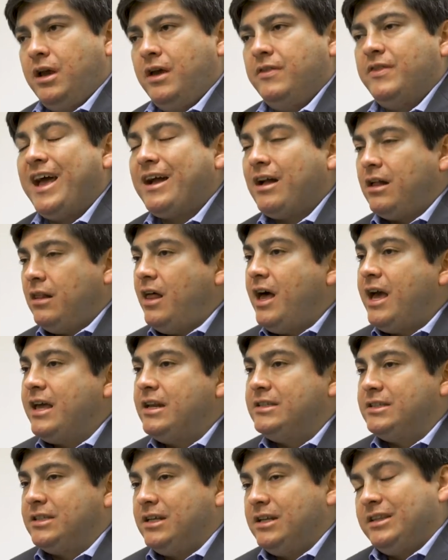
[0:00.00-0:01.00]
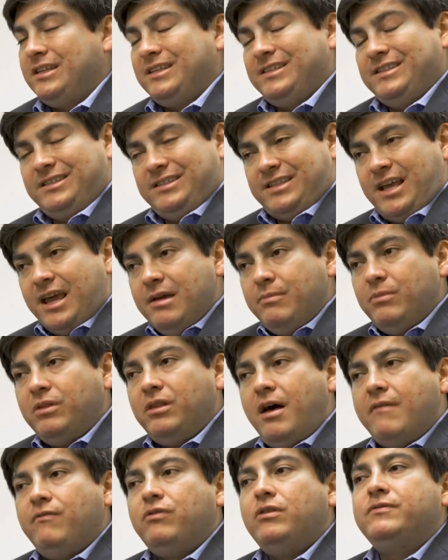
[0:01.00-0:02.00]
and that client is getting the same
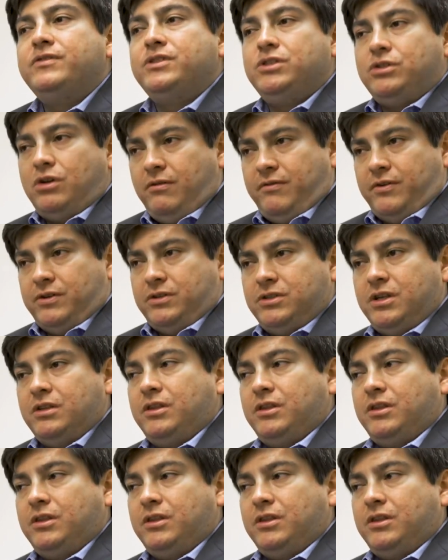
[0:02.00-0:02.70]
level of service